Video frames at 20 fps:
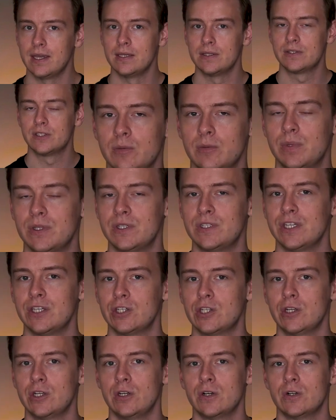is to
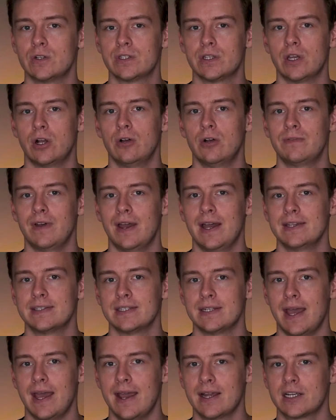position yourself as
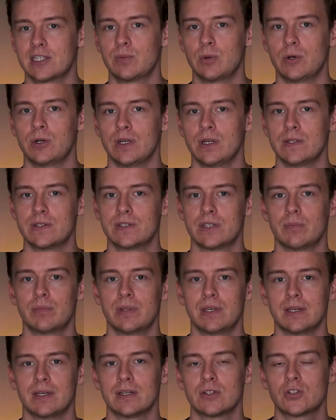an expert in
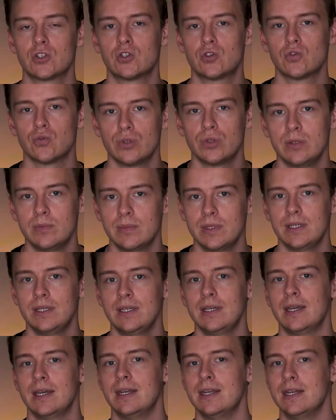something
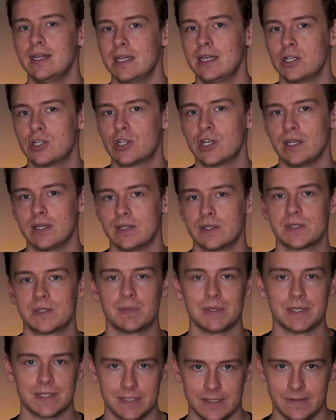extremely niche and
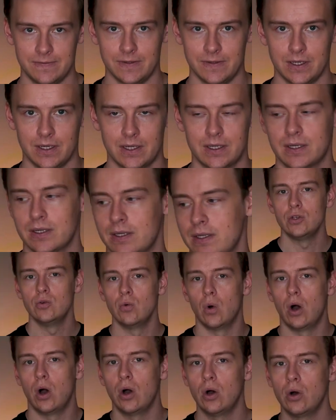specific.
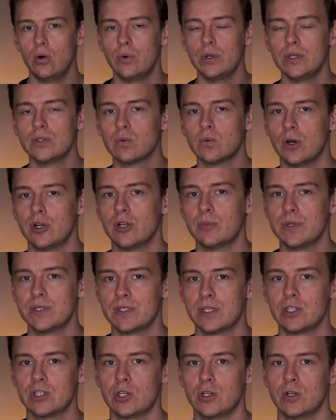You always want to
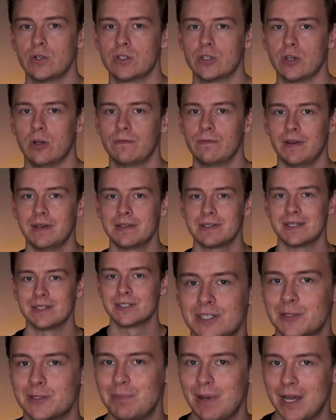position yourself as a
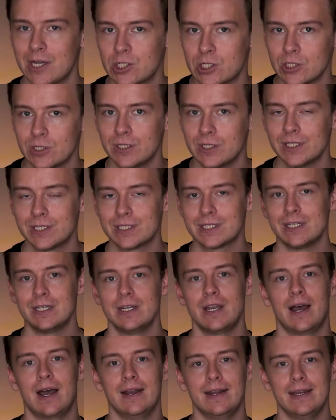specialist,
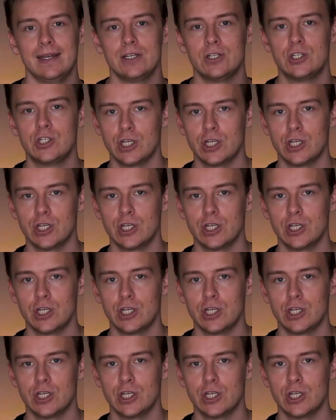not a